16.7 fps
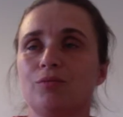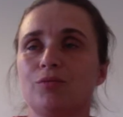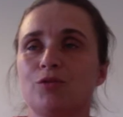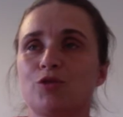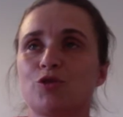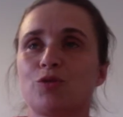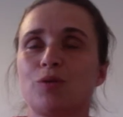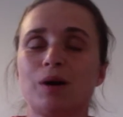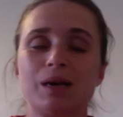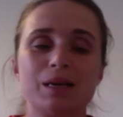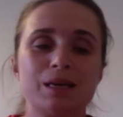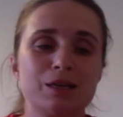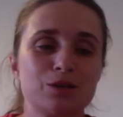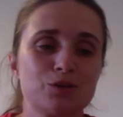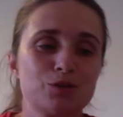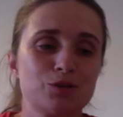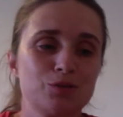
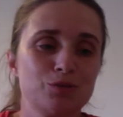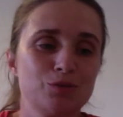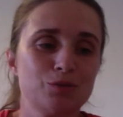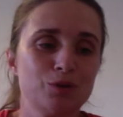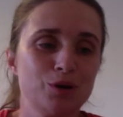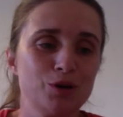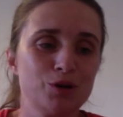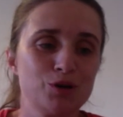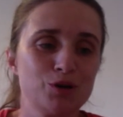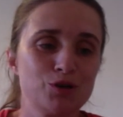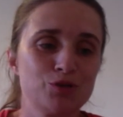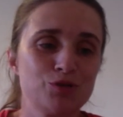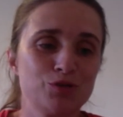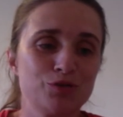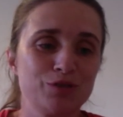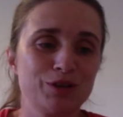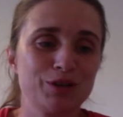trying to
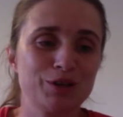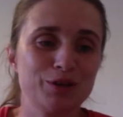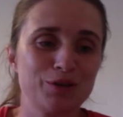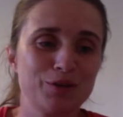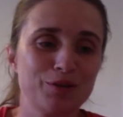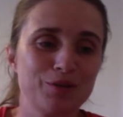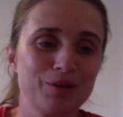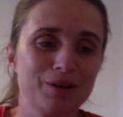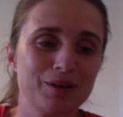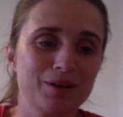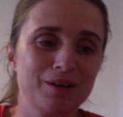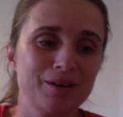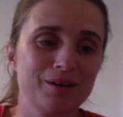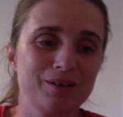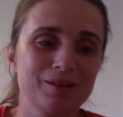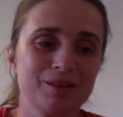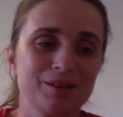shoot a video
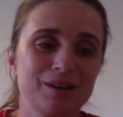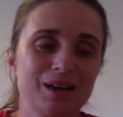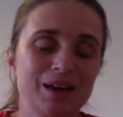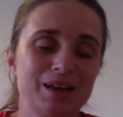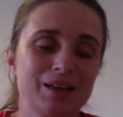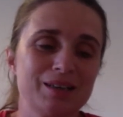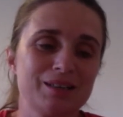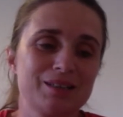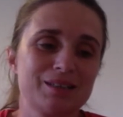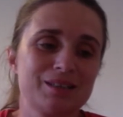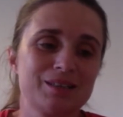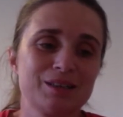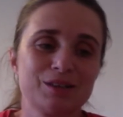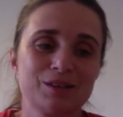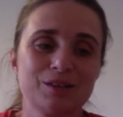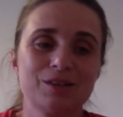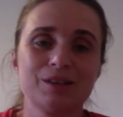at
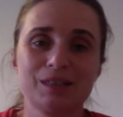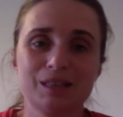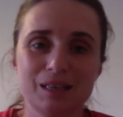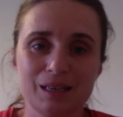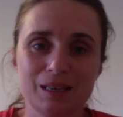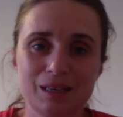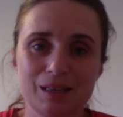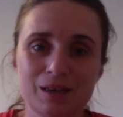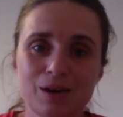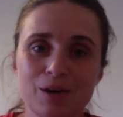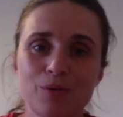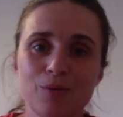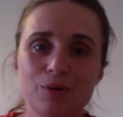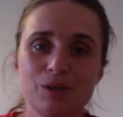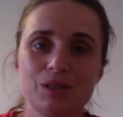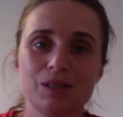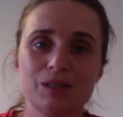Circular Quay,
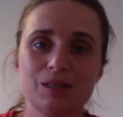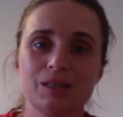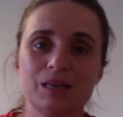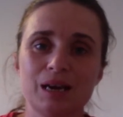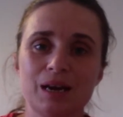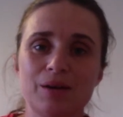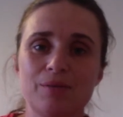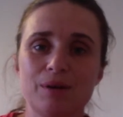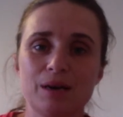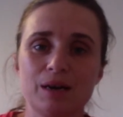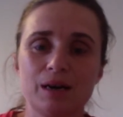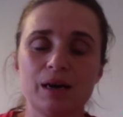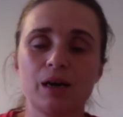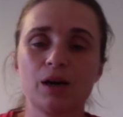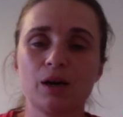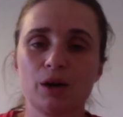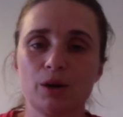which is the
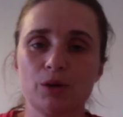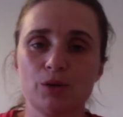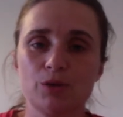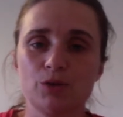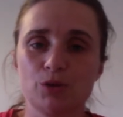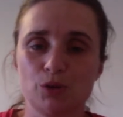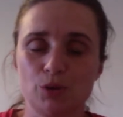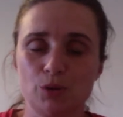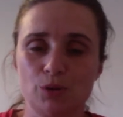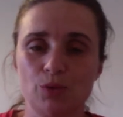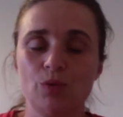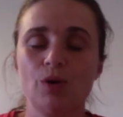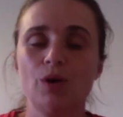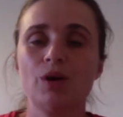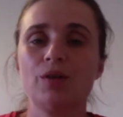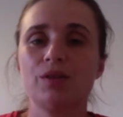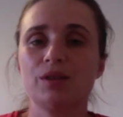area close to
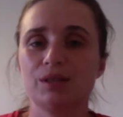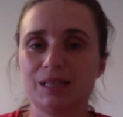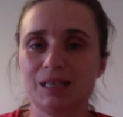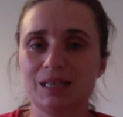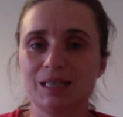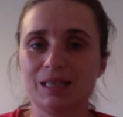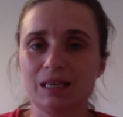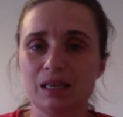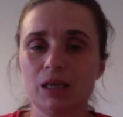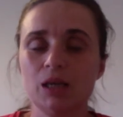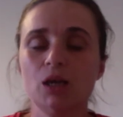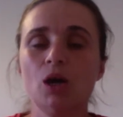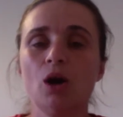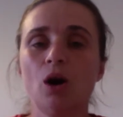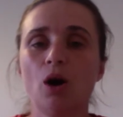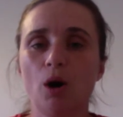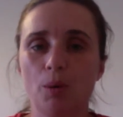the Sydney
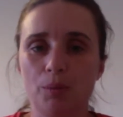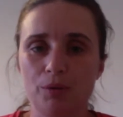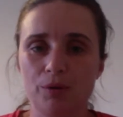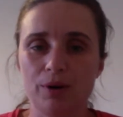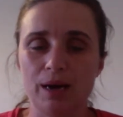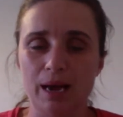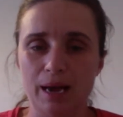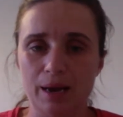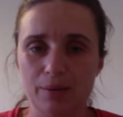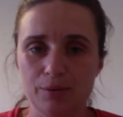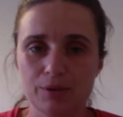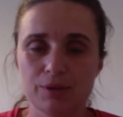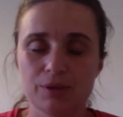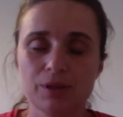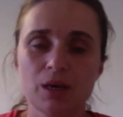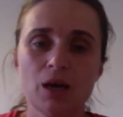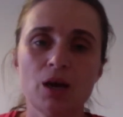Opera
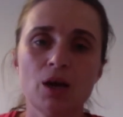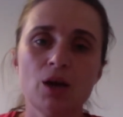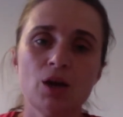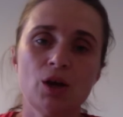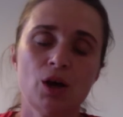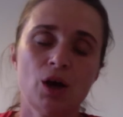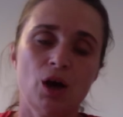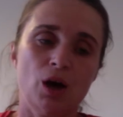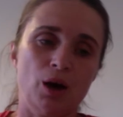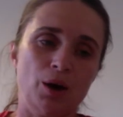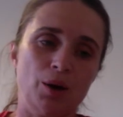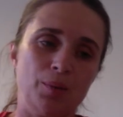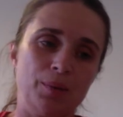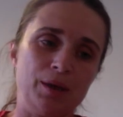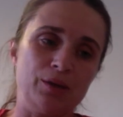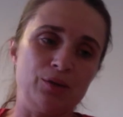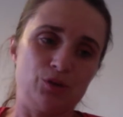House.
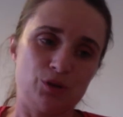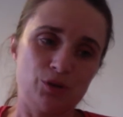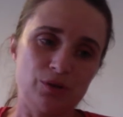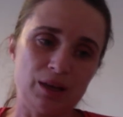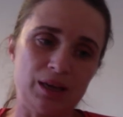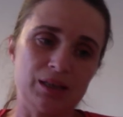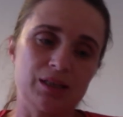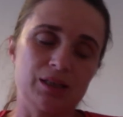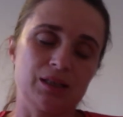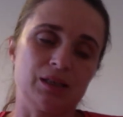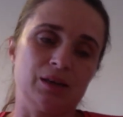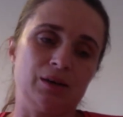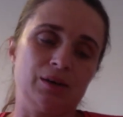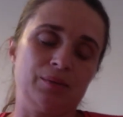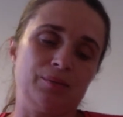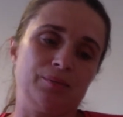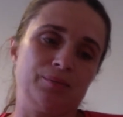And you saw that
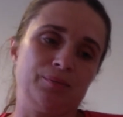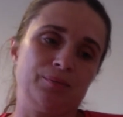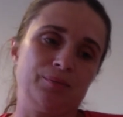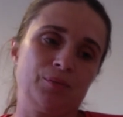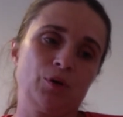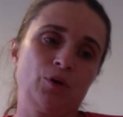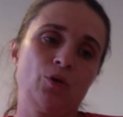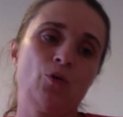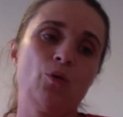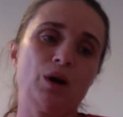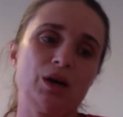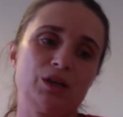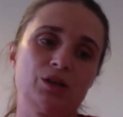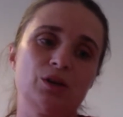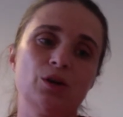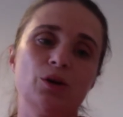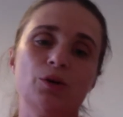
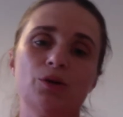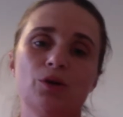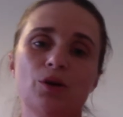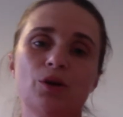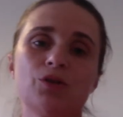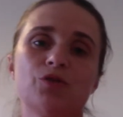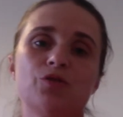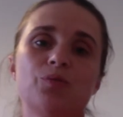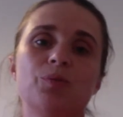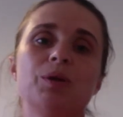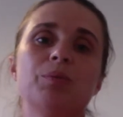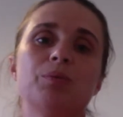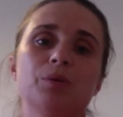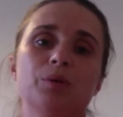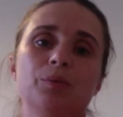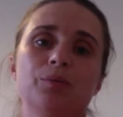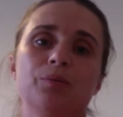quite a lot of
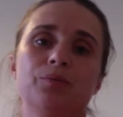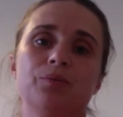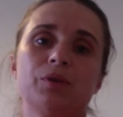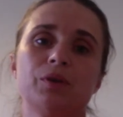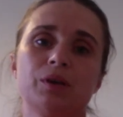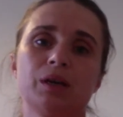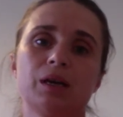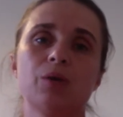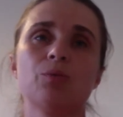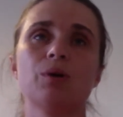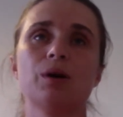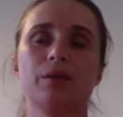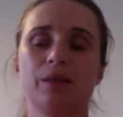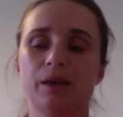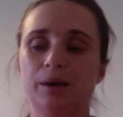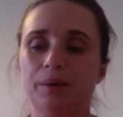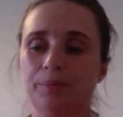people were
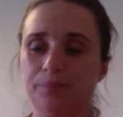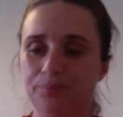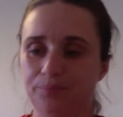there.